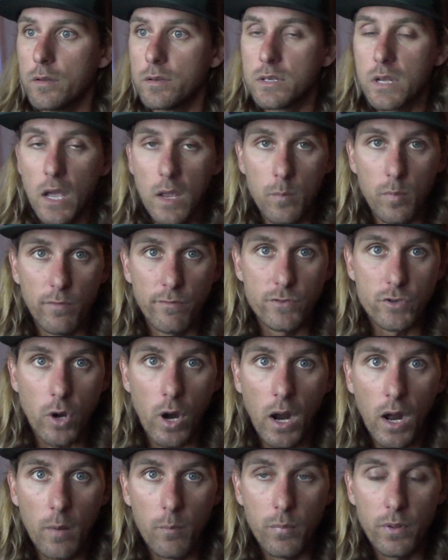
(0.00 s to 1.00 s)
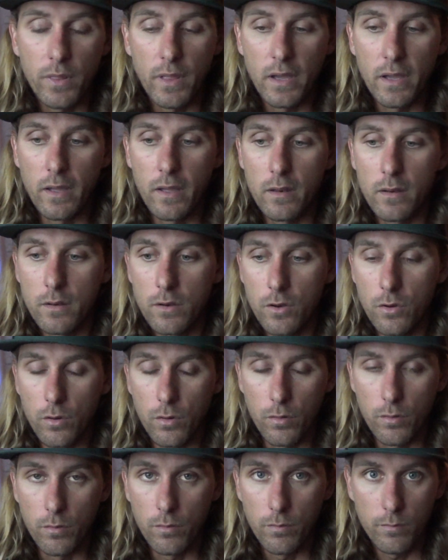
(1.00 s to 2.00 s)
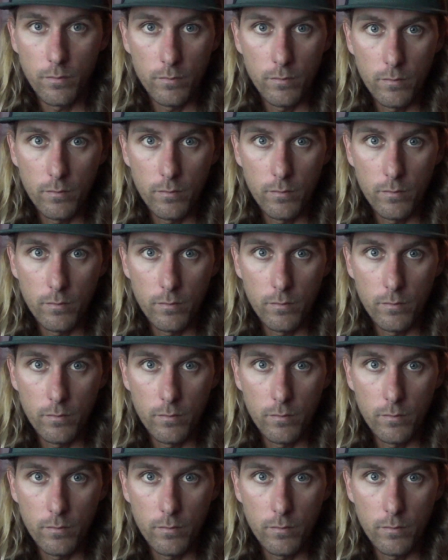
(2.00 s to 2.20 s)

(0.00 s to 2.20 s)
type of drop that you're